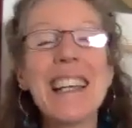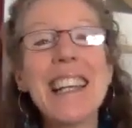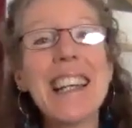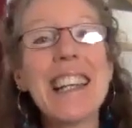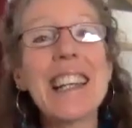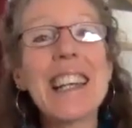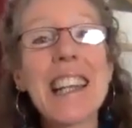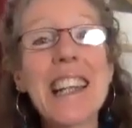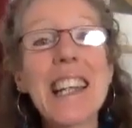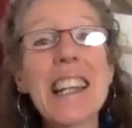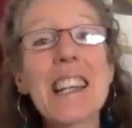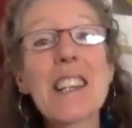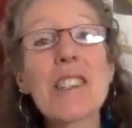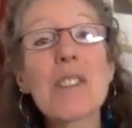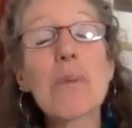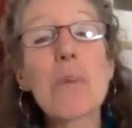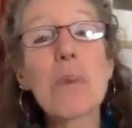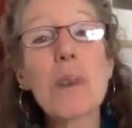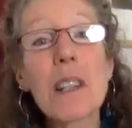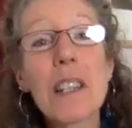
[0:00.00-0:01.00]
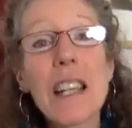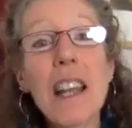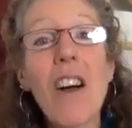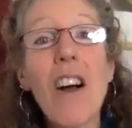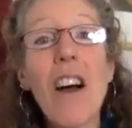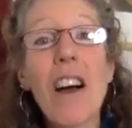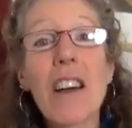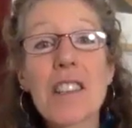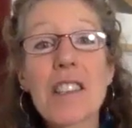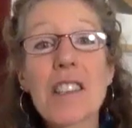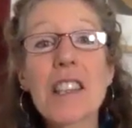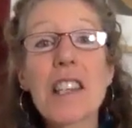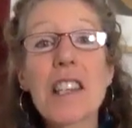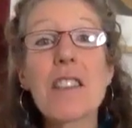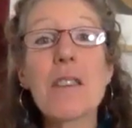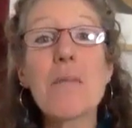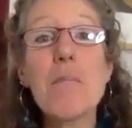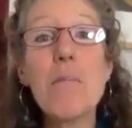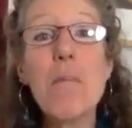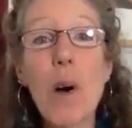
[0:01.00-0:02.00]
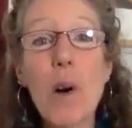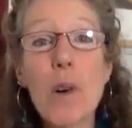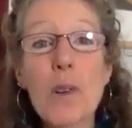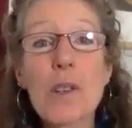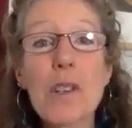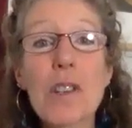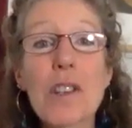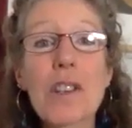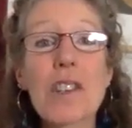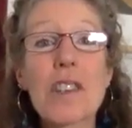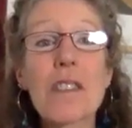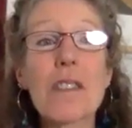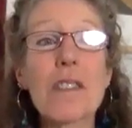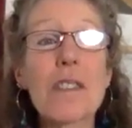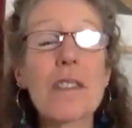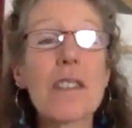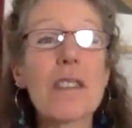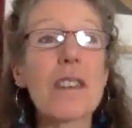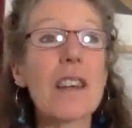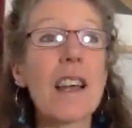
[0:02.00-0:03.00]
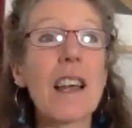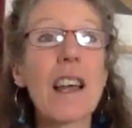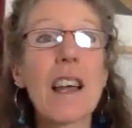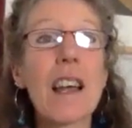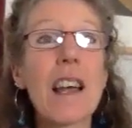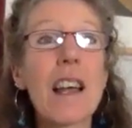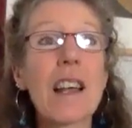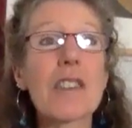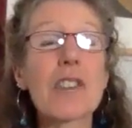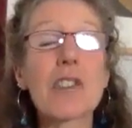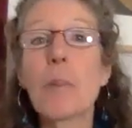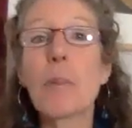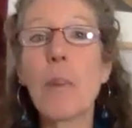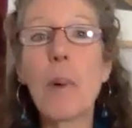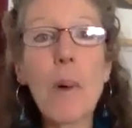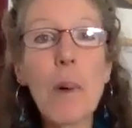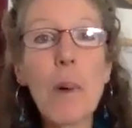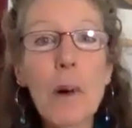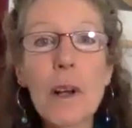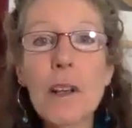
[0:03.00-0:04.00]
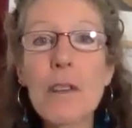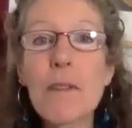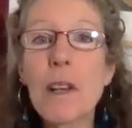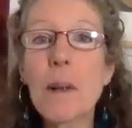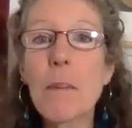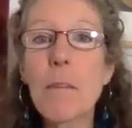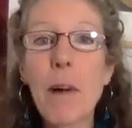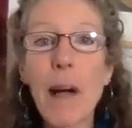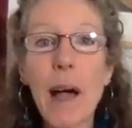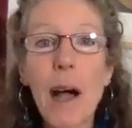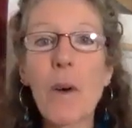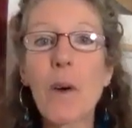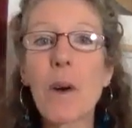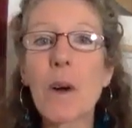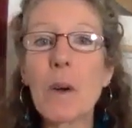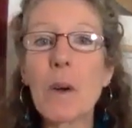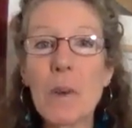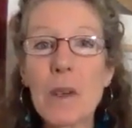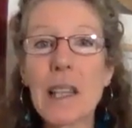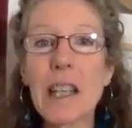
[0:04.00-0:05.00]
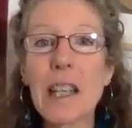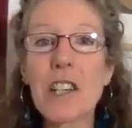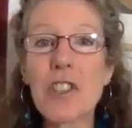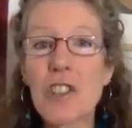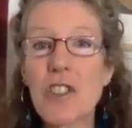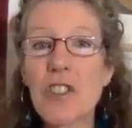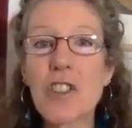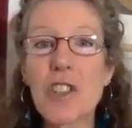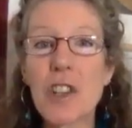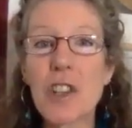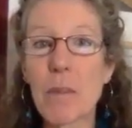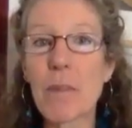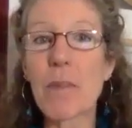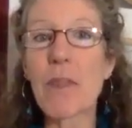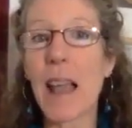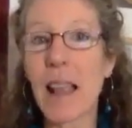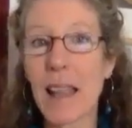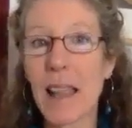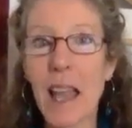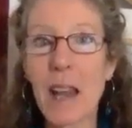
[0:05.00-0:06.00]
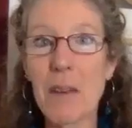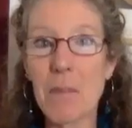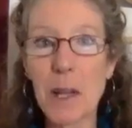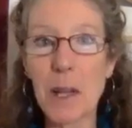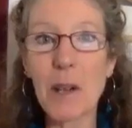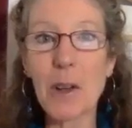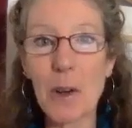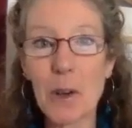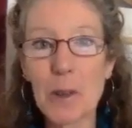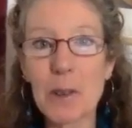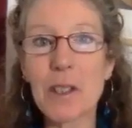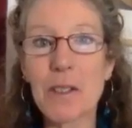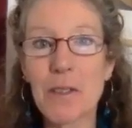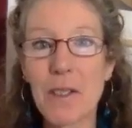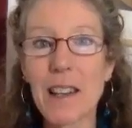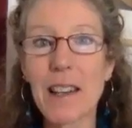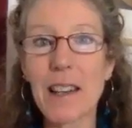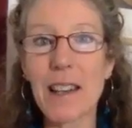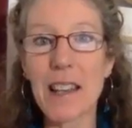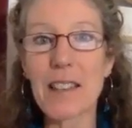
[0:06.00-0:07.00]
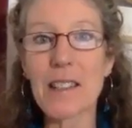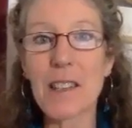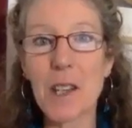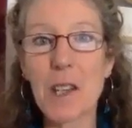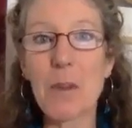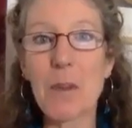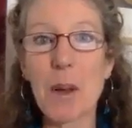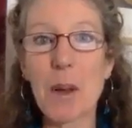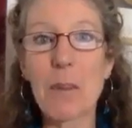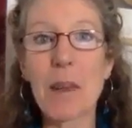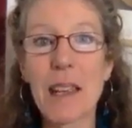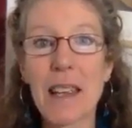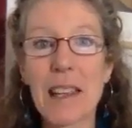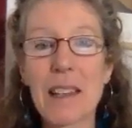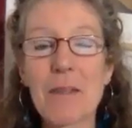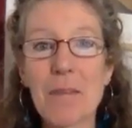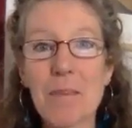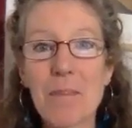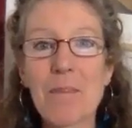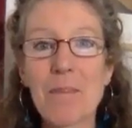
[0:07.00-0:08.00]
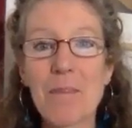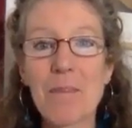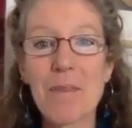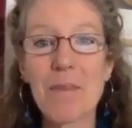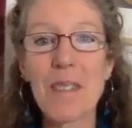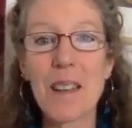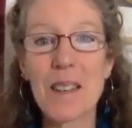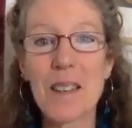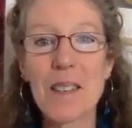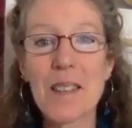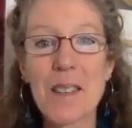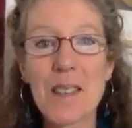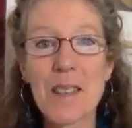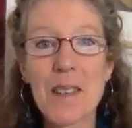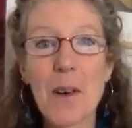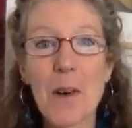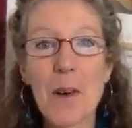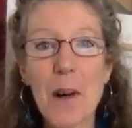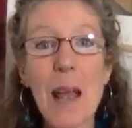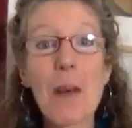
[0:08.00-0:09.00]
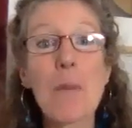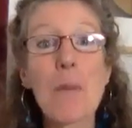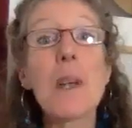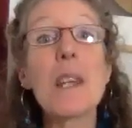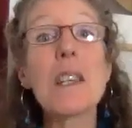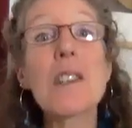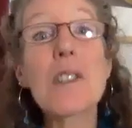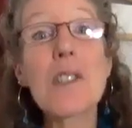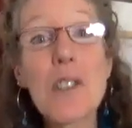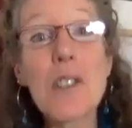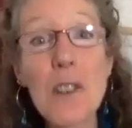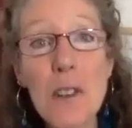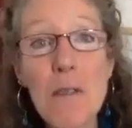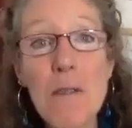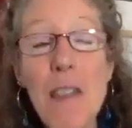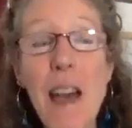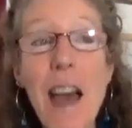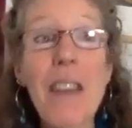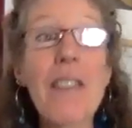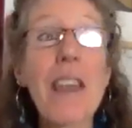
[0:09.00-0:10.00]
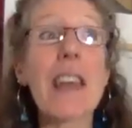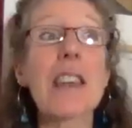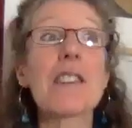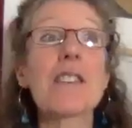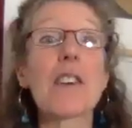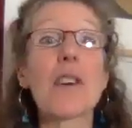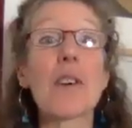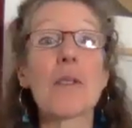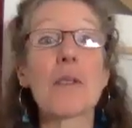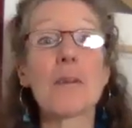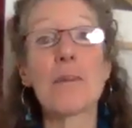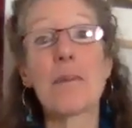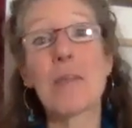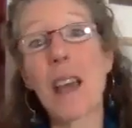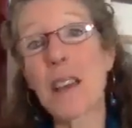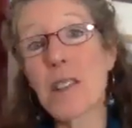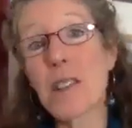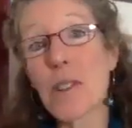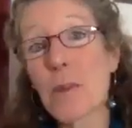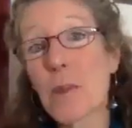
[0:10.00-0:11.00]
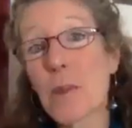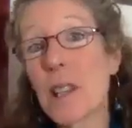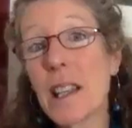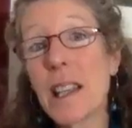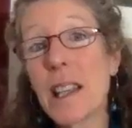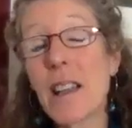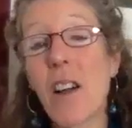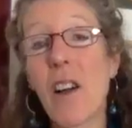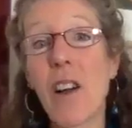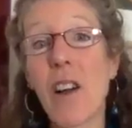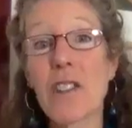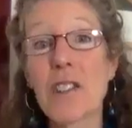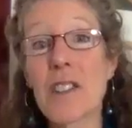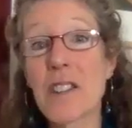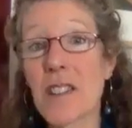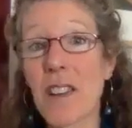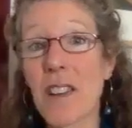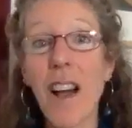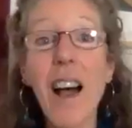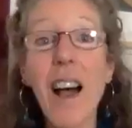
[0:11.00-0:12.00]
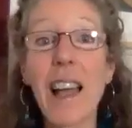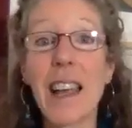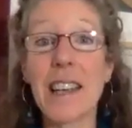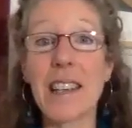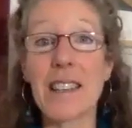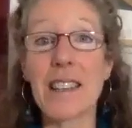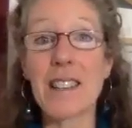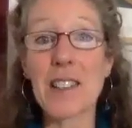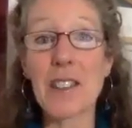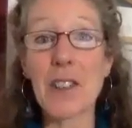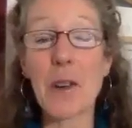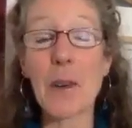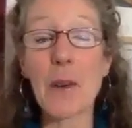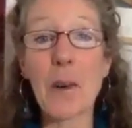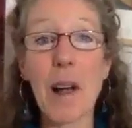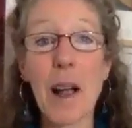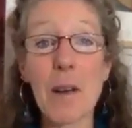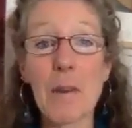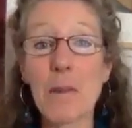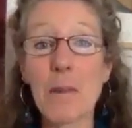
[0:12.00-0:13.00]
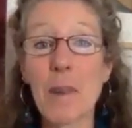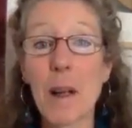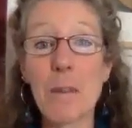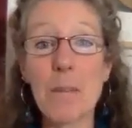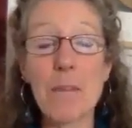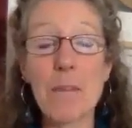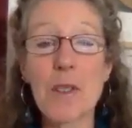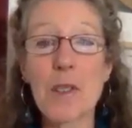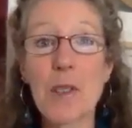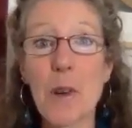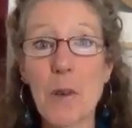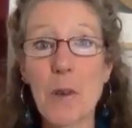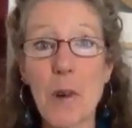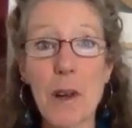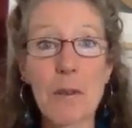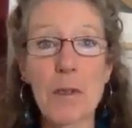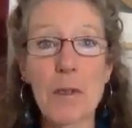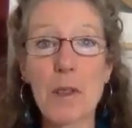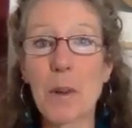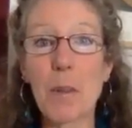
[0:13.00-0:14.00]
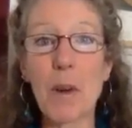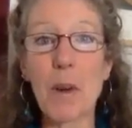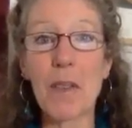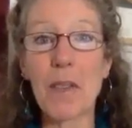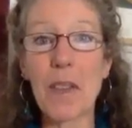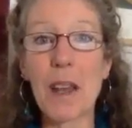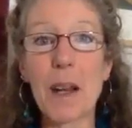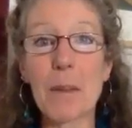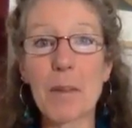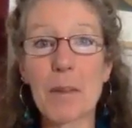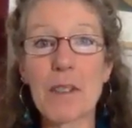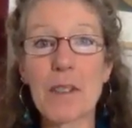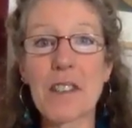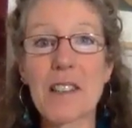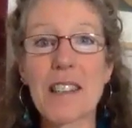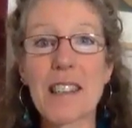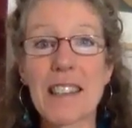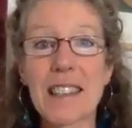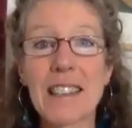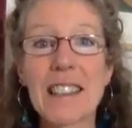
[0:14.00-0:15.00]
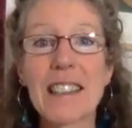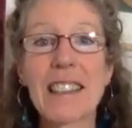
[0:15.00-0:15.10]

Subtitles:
It is really, honestly, the most supportive and empowering relationship that can be cultivated as a human being. Mm-hmm. So, and we deserve that. That is really our design. So I'm so grateful you brought that up, Christine.